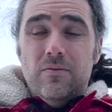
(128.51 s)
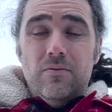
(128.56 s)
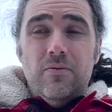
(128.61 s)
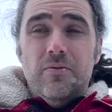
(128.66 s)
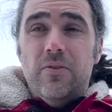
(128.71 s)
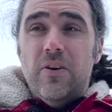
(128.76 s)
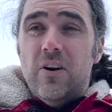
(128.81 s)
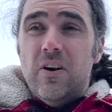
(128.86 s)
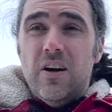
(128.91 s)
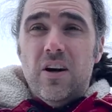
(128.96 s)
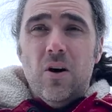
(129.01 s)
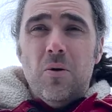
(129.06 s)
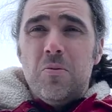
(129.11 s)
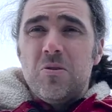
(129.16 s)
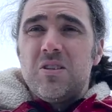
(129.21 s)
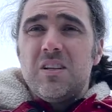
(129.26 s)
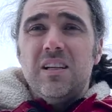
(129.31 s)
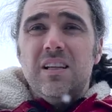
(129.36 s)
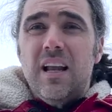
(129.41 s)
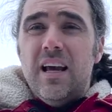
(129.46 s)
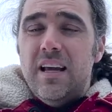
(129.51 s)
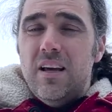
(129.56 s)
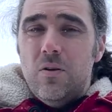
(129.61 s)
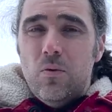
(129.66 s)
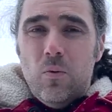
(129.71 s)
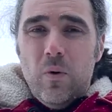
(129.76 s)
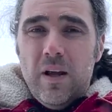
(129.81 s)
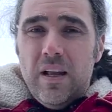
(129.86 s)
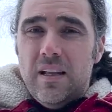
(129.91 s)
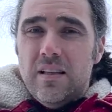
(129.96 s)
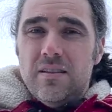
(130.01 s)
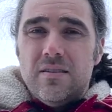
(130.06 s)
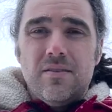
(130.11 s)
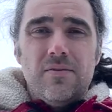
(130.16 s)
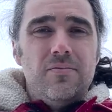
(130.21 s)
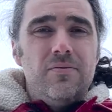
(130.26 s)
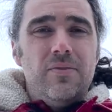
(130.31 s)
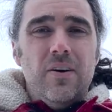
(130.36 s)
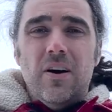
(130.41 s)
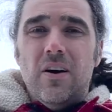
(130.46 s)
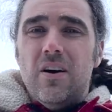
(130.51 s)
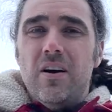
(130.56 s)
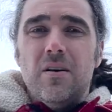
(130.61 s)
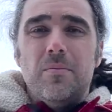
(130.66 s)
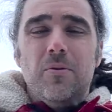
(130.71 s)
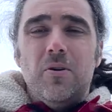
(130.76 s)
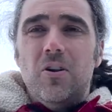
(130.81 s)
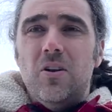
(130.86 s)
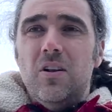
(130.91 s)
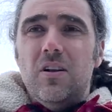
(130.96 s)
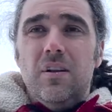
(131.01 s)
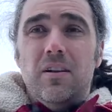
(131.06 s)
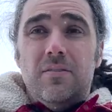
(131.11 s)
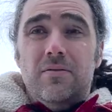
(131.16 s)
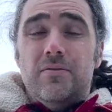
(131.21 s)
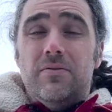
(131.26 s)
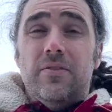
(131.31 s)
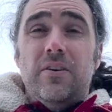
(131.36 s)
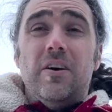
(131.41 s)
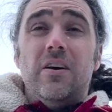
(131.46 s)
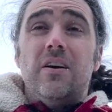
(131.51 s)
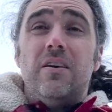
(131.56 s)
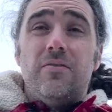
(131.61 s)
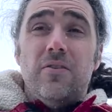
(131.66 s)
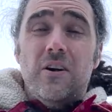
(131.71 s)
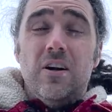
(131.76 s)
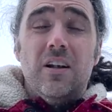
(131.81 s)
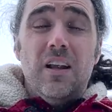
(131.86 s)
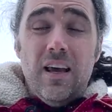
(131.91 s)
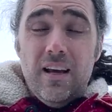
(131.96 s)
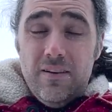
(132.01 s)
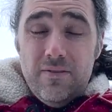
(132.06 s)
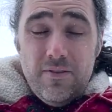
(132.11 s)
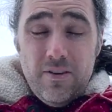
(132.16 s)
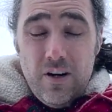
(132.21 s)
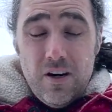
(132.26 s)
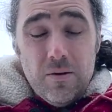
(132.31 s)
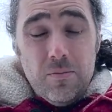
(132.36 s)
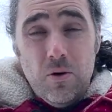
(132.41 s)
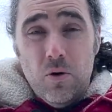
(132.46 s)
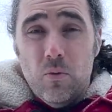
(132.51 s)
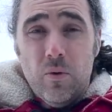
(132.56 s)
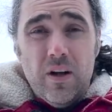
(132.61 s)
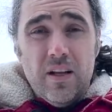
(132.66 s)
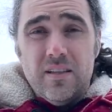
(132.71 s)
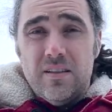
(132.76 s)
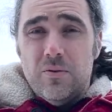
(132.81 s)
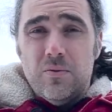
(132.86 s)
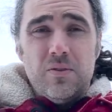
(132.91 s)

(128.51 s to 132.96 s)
very almost light winds, variable, very, very light and variable winds.